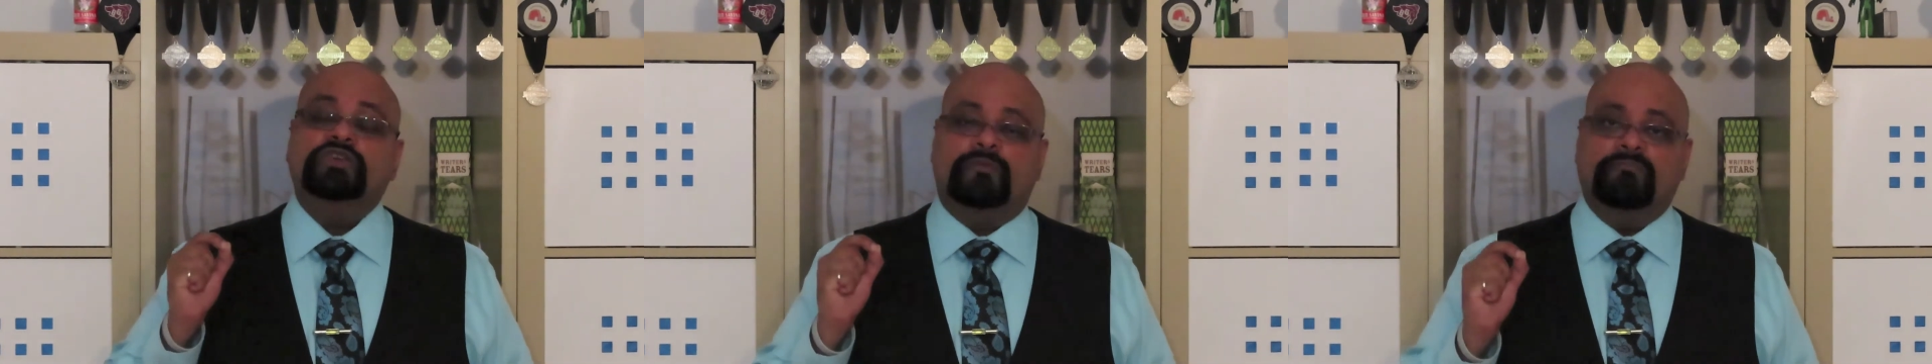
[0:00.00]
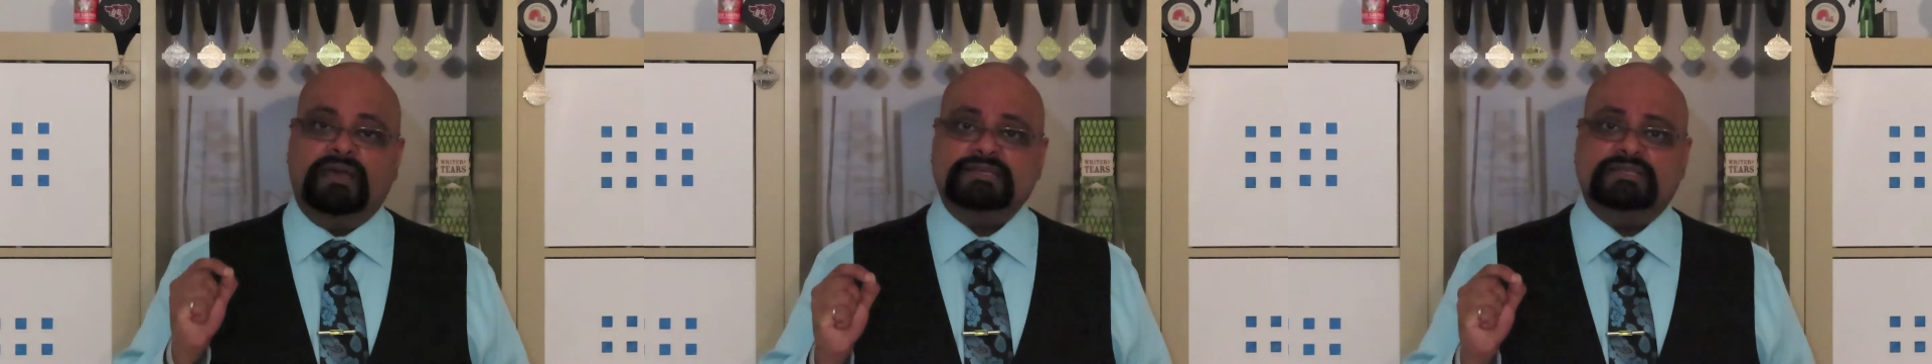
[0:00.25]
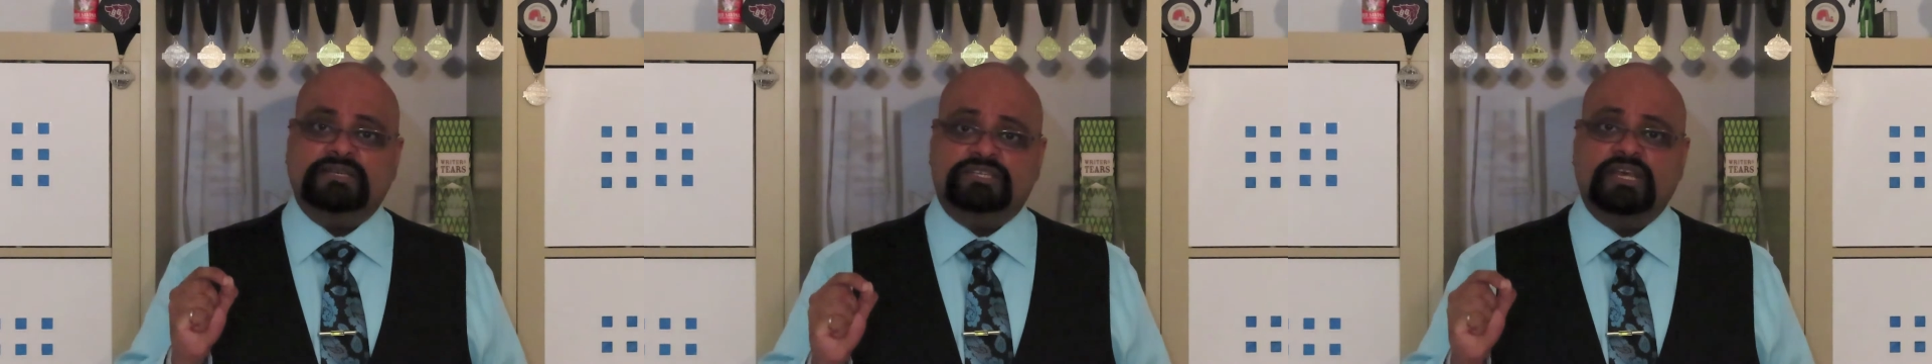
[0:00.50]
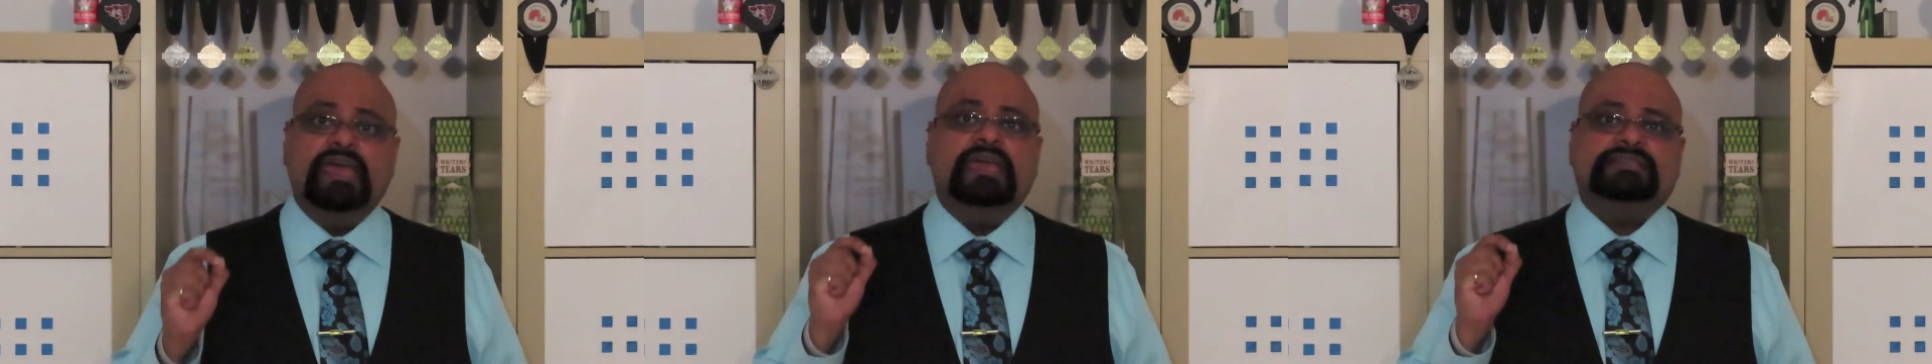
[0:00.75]
Your
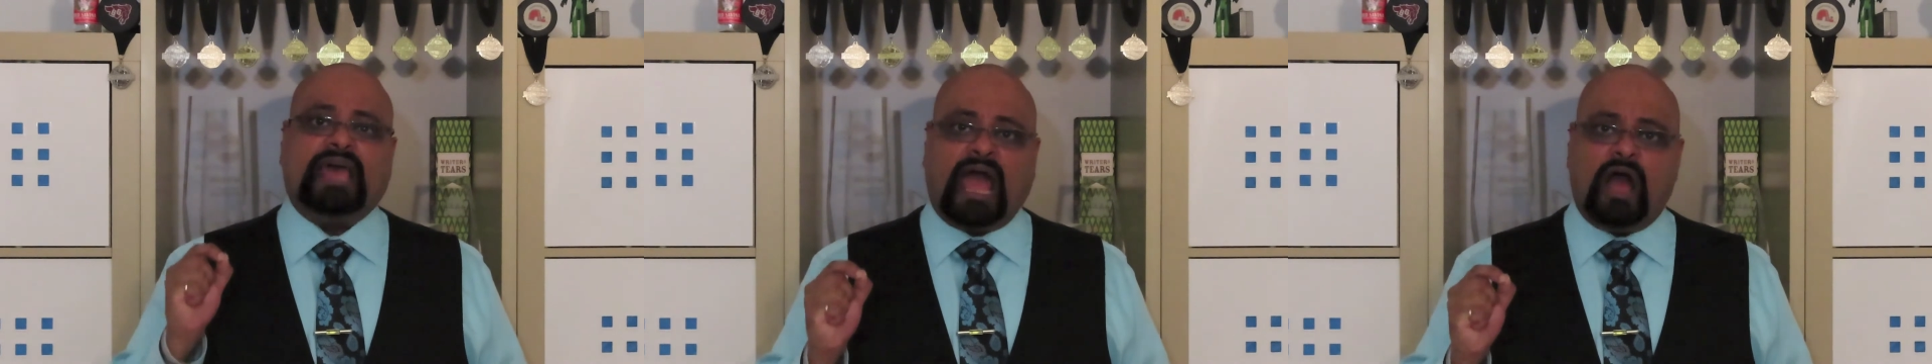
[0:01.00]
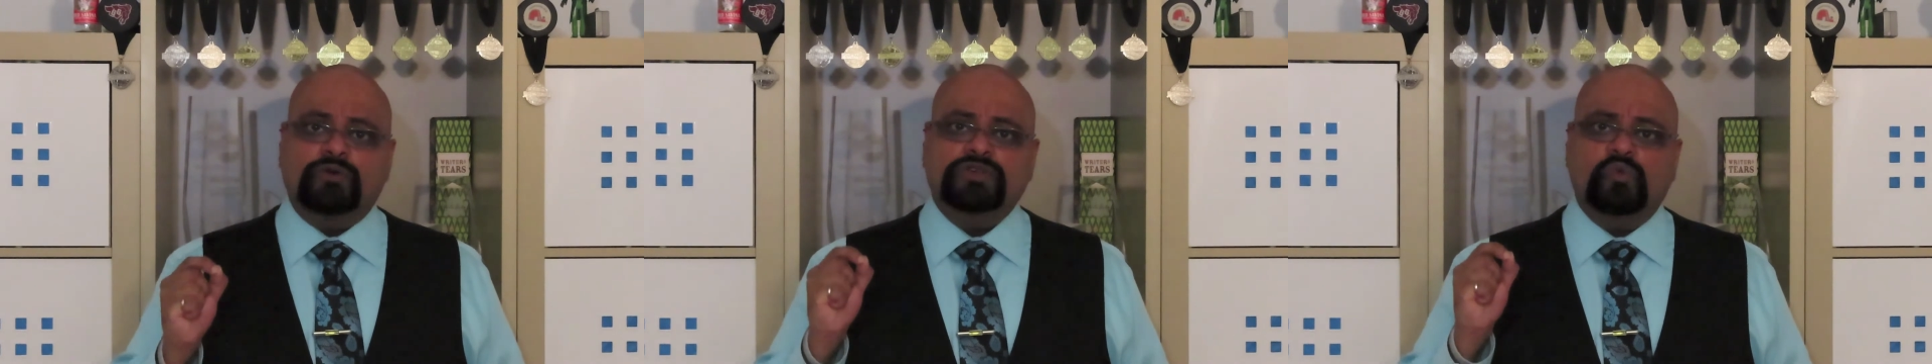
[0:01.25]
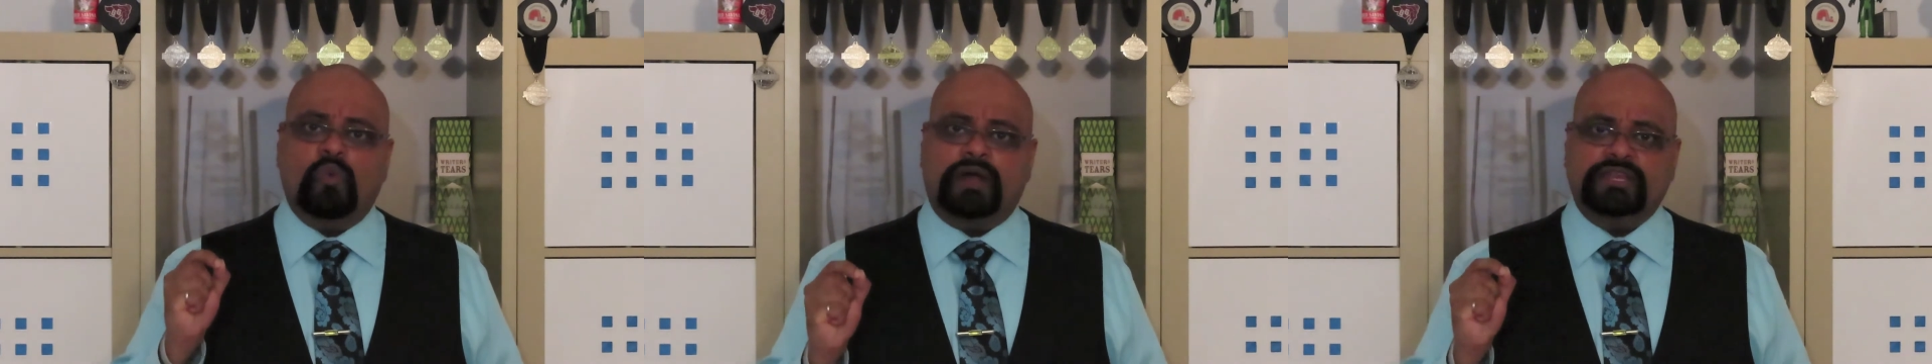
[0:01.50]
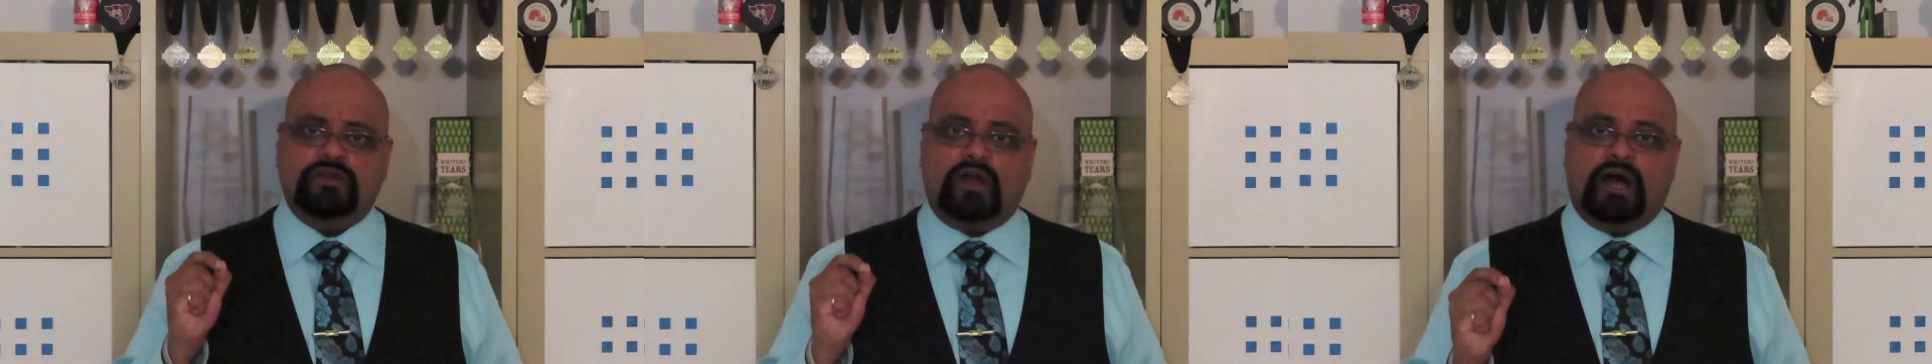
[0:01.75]
message is how you
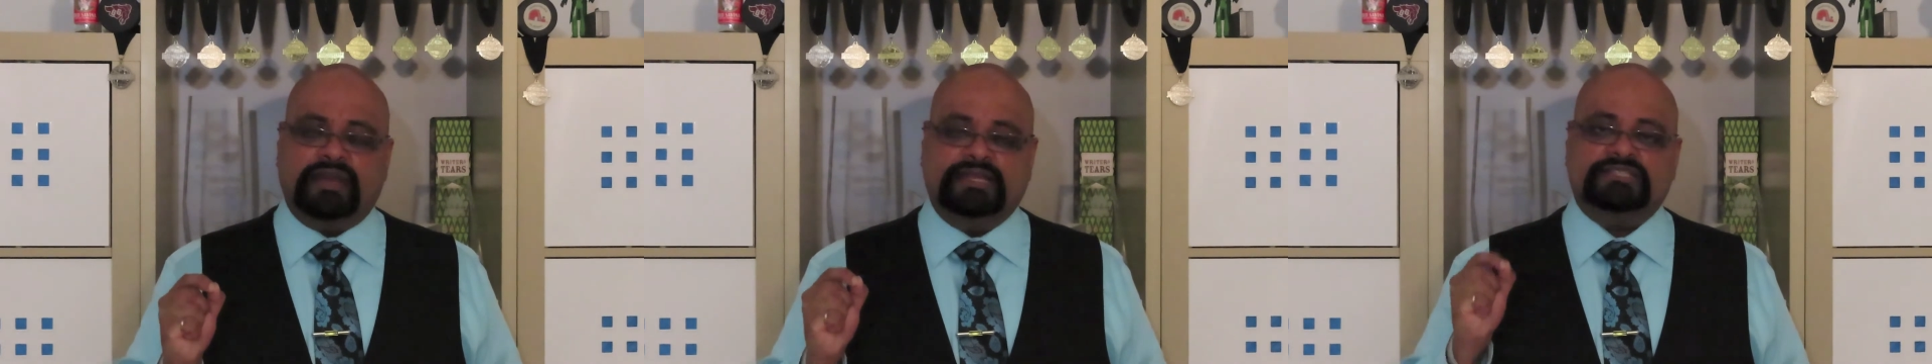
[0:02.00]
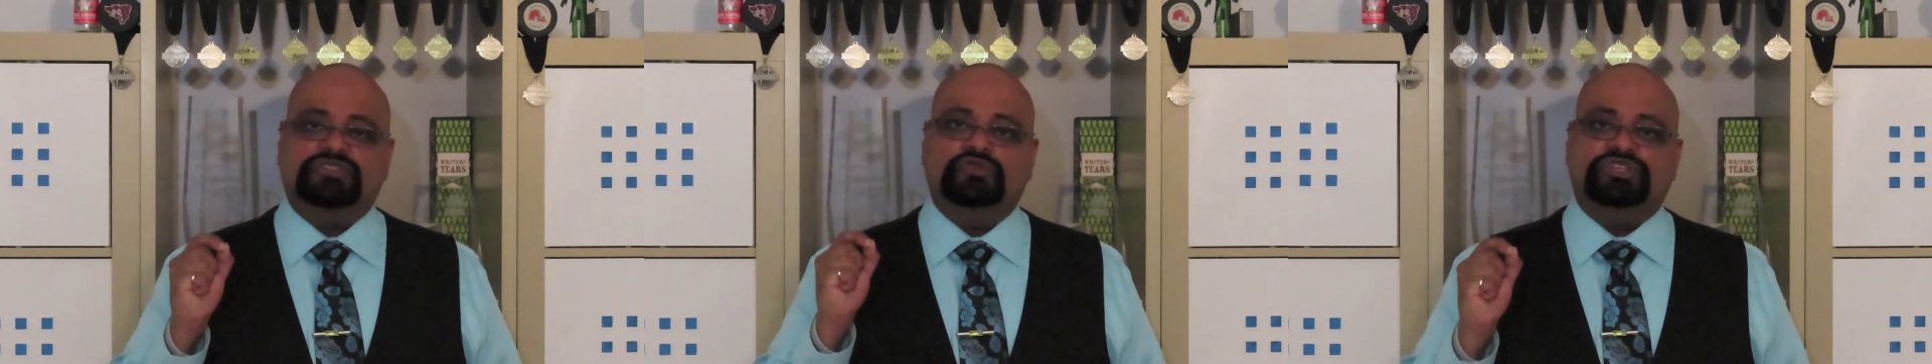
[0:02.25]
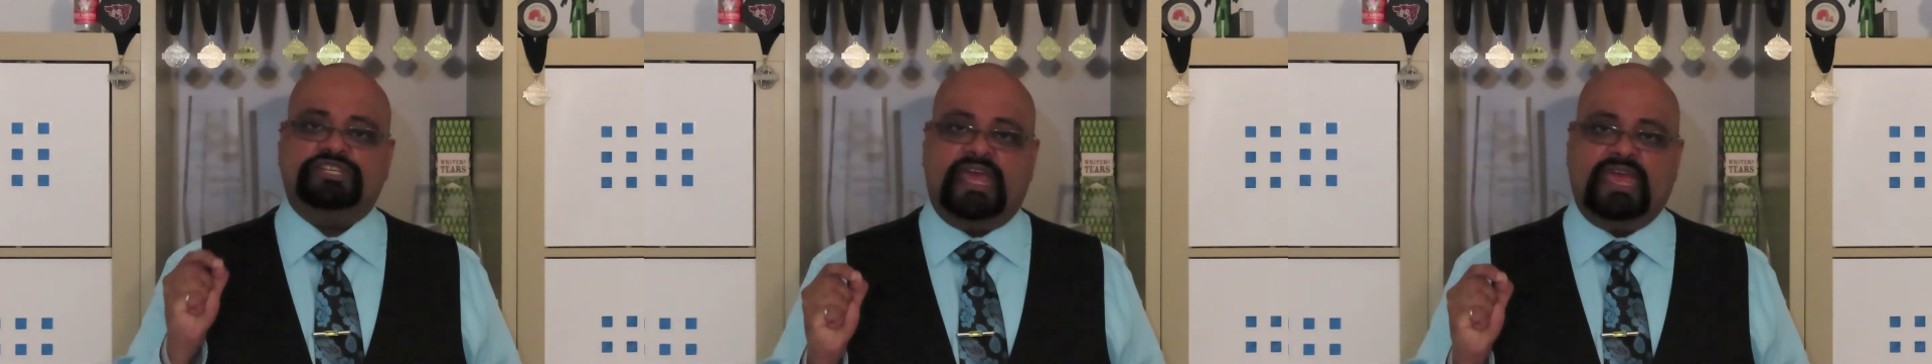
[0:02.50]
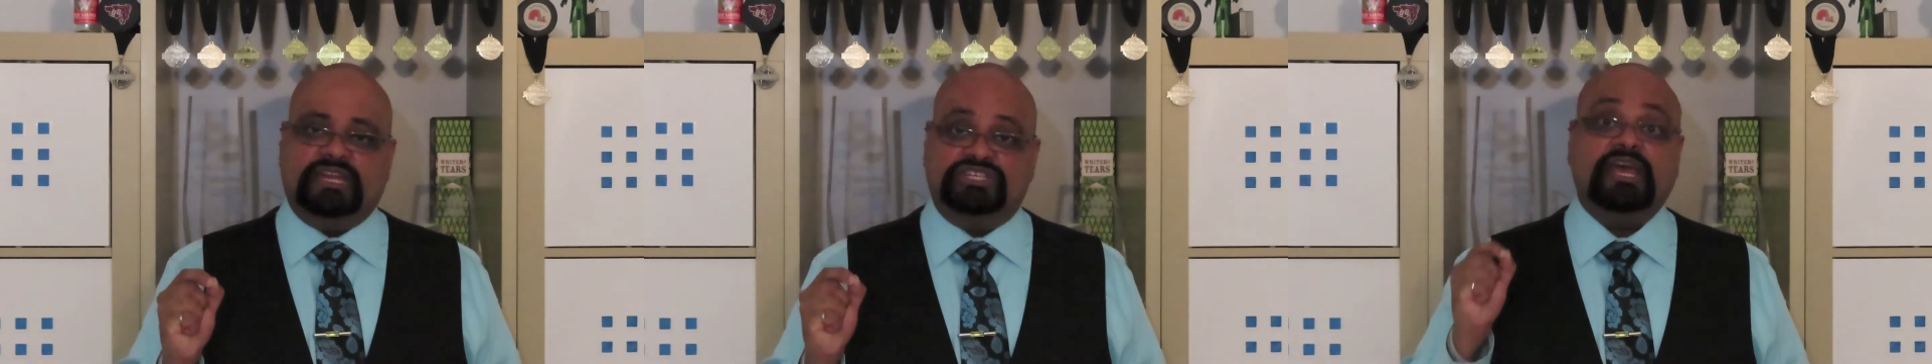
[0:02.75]
want your audience to
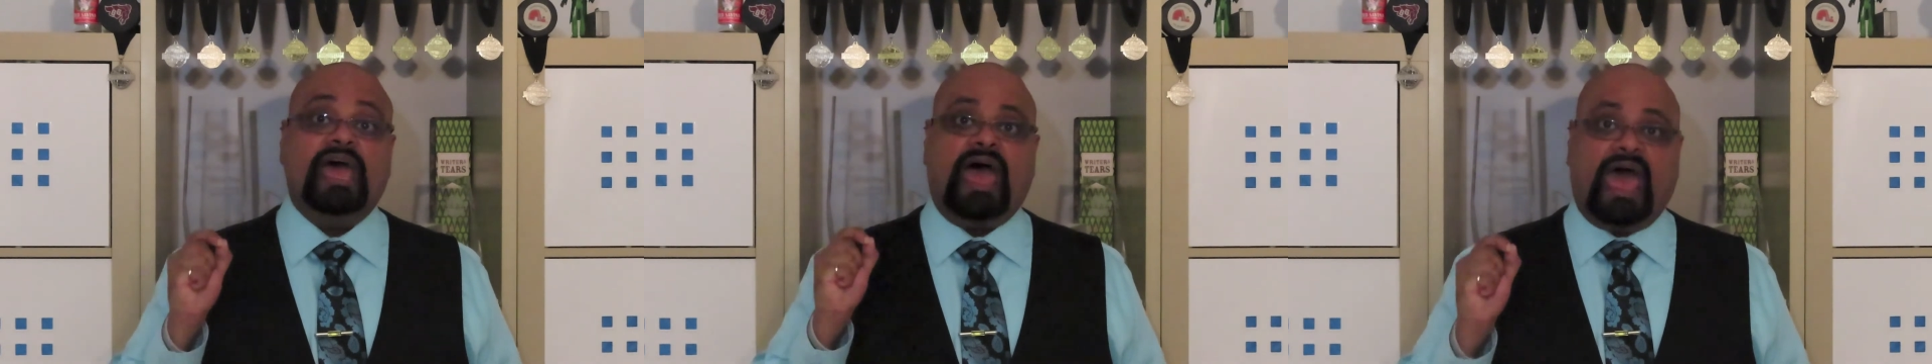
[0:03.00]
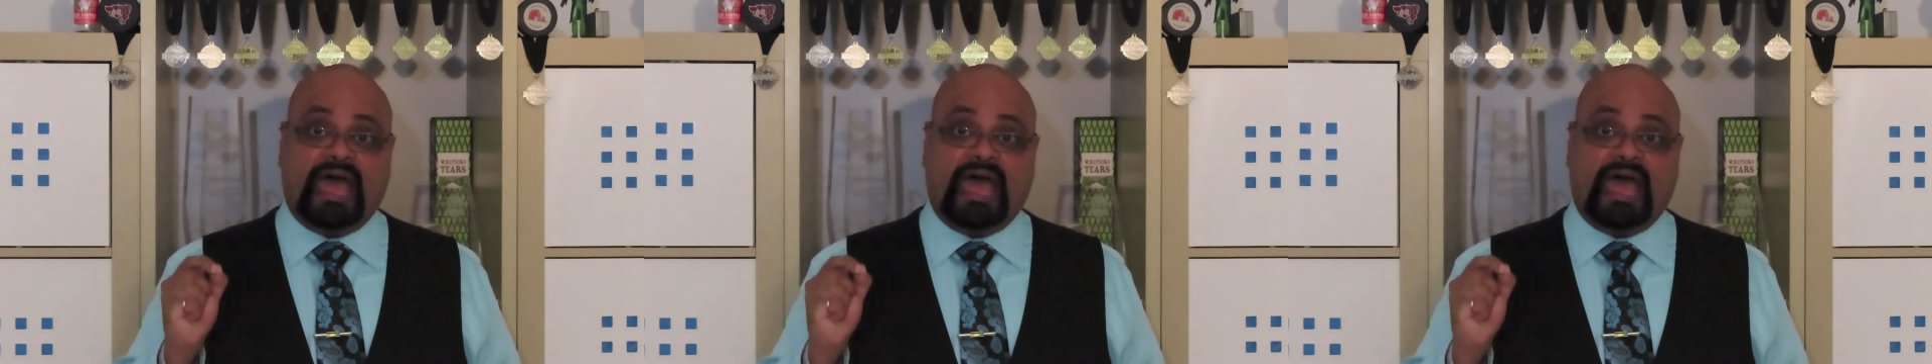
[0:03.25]
change